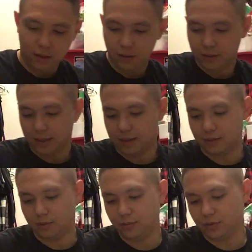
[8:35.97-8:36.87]
Looks like
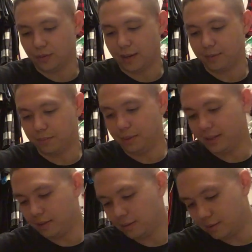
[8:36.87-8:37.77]
it's loose wrapped,
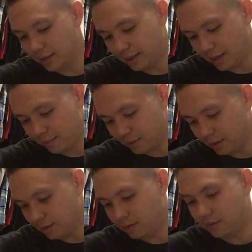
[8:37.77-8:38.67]
but they came
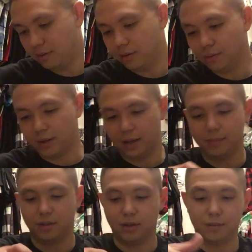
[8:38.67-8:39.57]
good, no
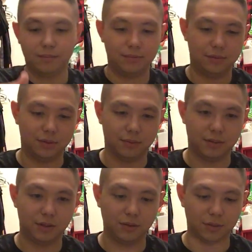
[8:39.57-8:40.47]
damage on them, so I'm
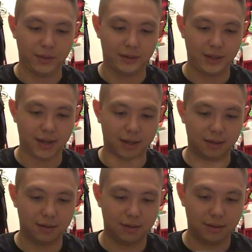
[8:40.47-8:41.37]
stoked about that.
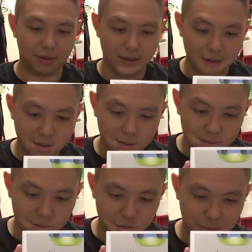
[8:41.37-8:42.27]

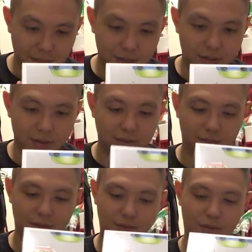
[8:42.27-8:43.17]
So speaking of the
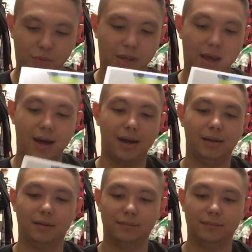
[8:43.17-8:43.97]
turtles, we got